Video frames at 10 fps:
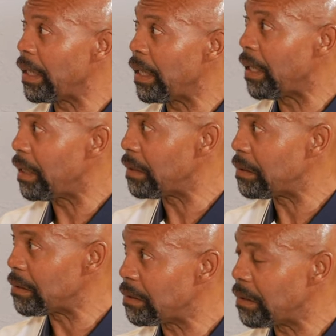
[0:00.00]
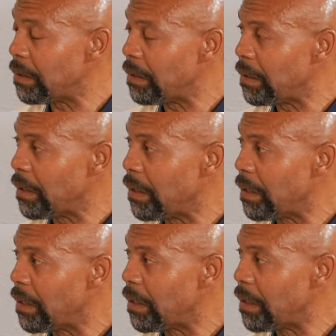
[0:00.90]
and
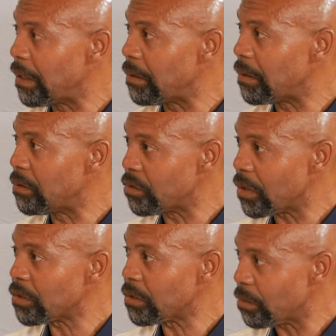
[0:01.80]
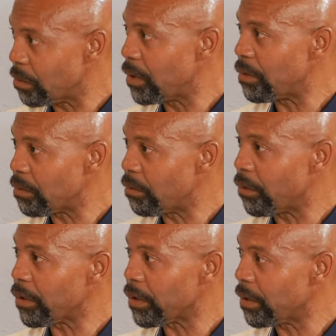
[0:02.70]
in conjunction with
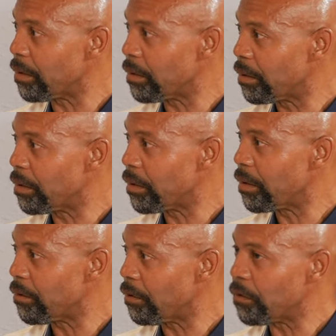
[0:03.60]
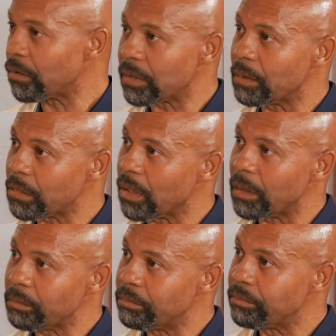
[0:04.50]
working a full time
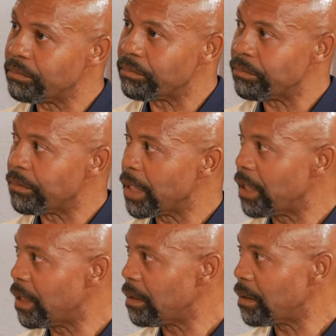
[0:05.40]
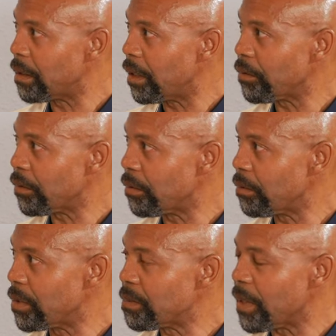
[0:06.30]
job and the other
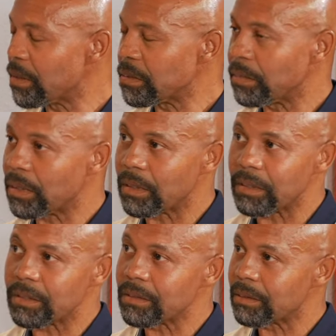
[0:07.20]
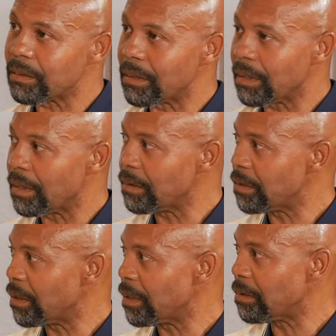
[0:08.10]
responsibilities
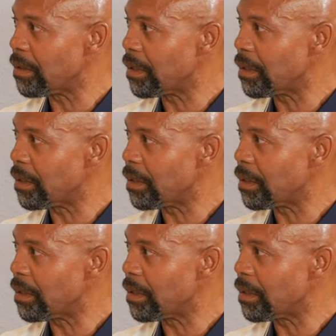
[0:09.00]
and uh,